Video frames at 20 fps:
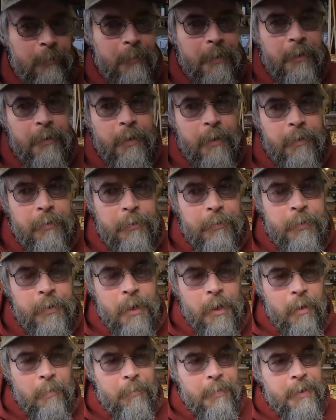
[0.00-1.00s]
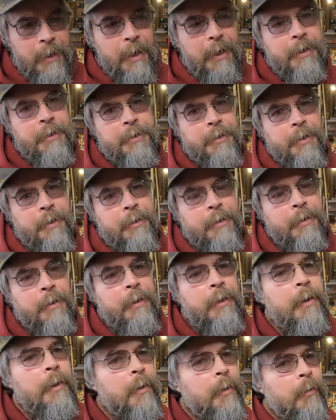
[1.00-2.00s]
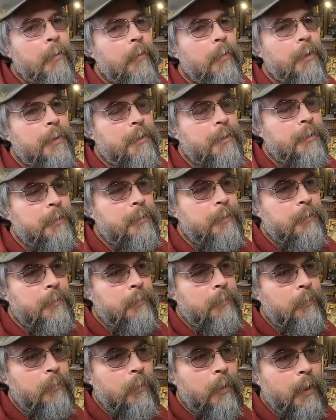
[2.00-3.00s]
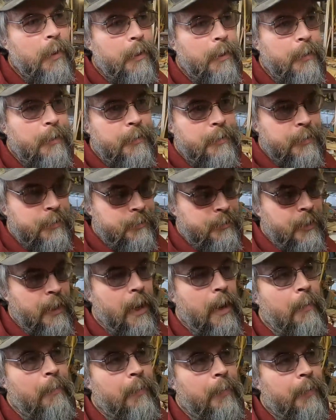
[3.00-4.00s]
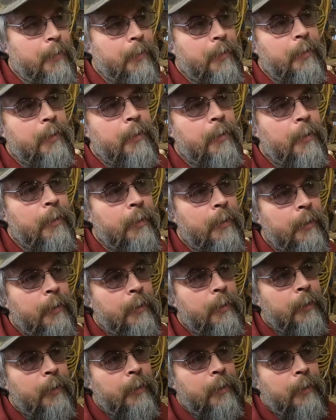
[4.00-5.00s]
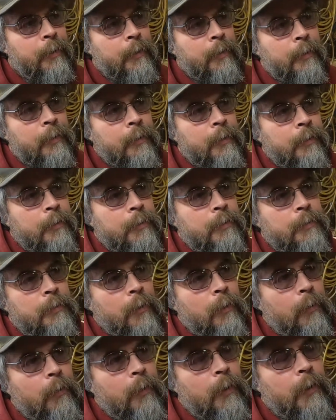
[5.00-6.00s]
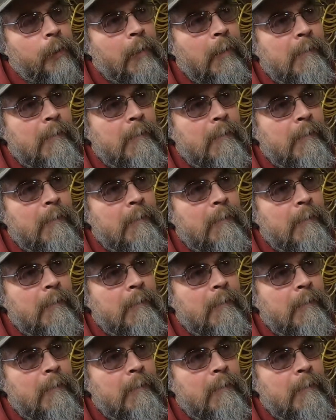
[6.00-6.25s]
them in a new combination, which is what just happened. So